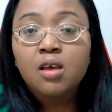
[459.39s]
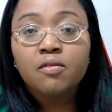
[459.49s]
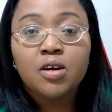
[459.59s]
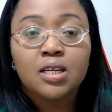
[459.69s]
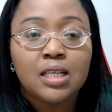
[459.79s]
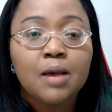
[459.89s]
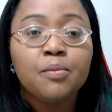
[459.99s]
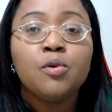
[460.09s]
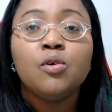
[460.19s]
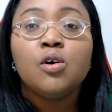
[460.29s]
For
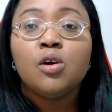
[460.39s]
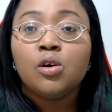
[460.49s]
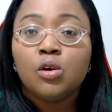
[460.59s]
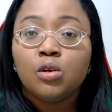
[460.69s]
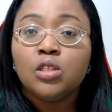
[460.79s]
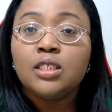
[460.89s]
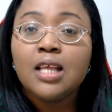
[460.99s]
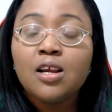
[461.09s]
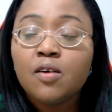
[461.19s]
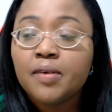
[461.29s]
example, the
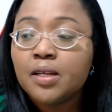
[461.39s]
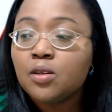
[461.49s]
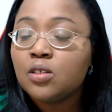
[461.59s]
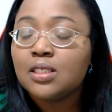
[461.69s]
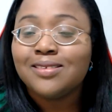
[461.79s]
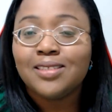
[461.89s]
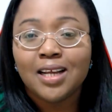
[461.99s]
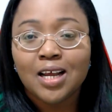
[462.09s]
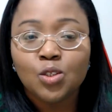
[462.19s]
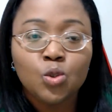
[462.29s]
state governors, they
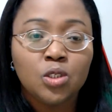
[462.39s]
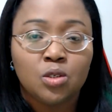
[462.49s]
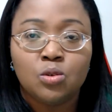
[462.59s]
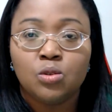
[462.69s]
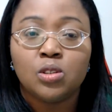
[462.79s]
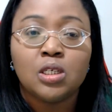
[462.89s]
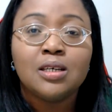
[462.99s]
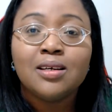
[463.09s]
can do the road.